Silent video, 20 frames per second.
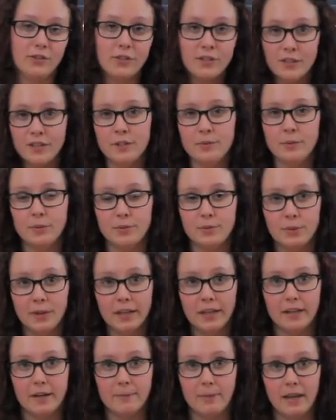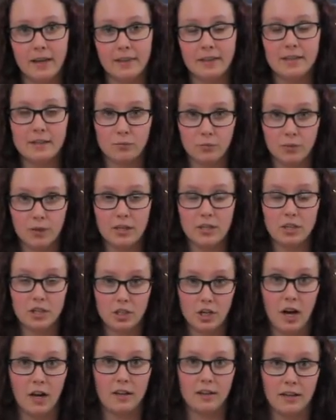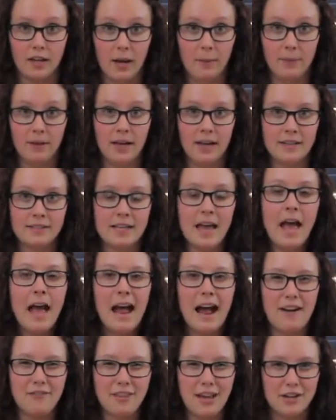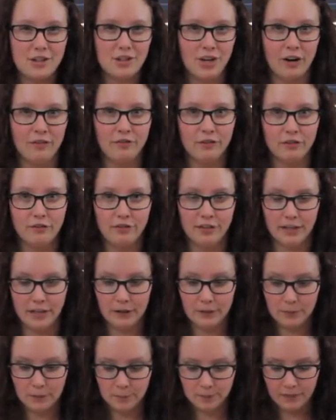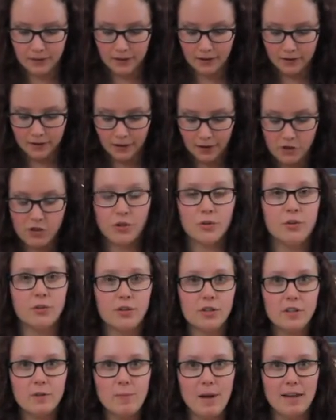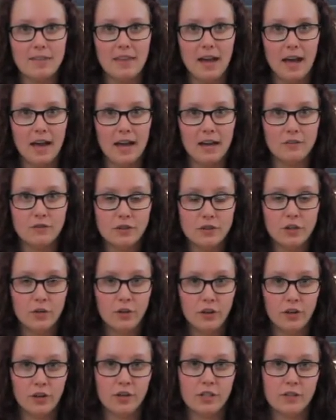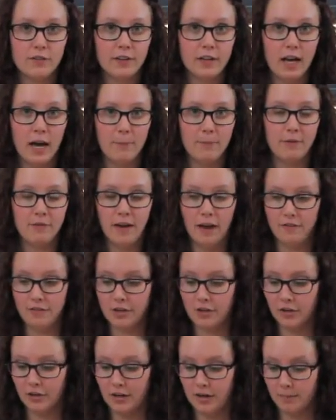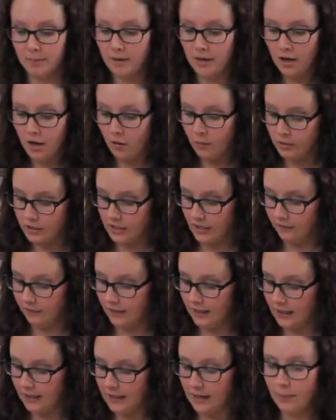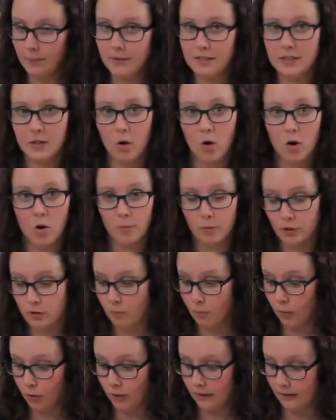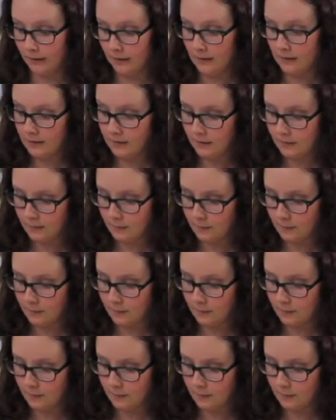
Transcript: So this is what's really gonna make these rich chocolate cupcakes have that truffle feel. So in order to make that, I have two thirds of a cup of heavy cream, which I've heated up until almost boiling.